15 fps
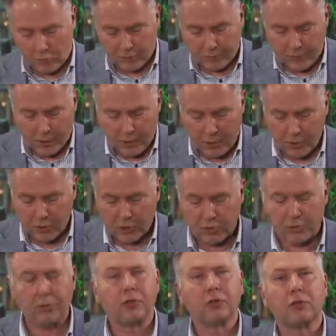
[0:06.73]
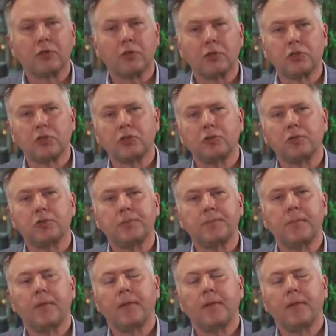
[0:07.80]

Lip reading: of the CIRCL College Tour.